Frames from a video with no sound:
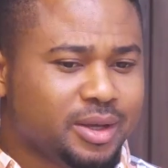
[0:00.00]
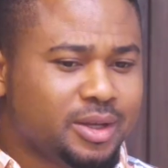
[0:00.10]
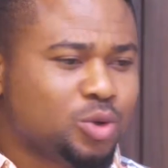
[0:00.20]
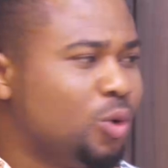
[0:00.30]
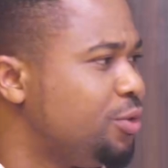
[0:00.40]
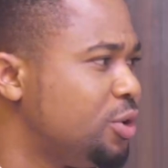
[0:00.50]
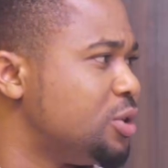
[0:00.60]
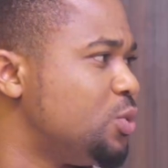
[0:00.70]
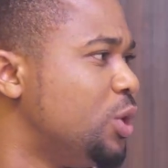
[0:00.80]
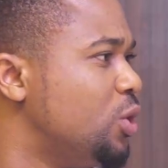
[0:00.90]
It's
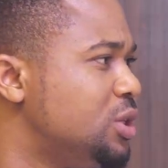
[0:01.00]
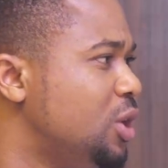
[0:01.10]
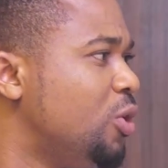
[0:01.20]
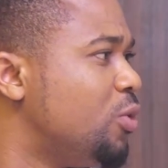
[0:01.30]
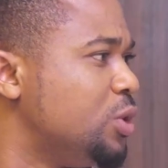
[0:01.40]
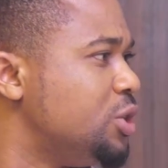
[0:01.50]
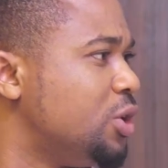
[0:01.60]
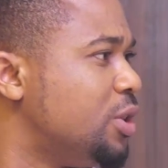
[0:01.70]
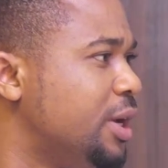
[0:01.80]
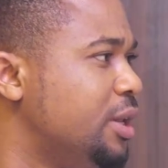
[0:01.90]
obvious we're not in love with each
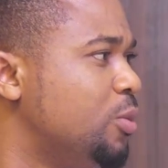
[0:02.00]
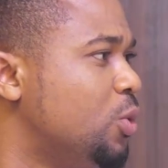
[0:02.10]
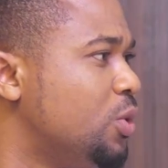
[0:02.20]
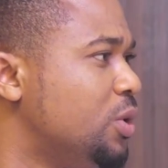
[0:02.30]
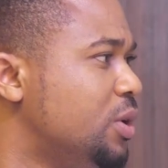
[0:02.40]
other anymore.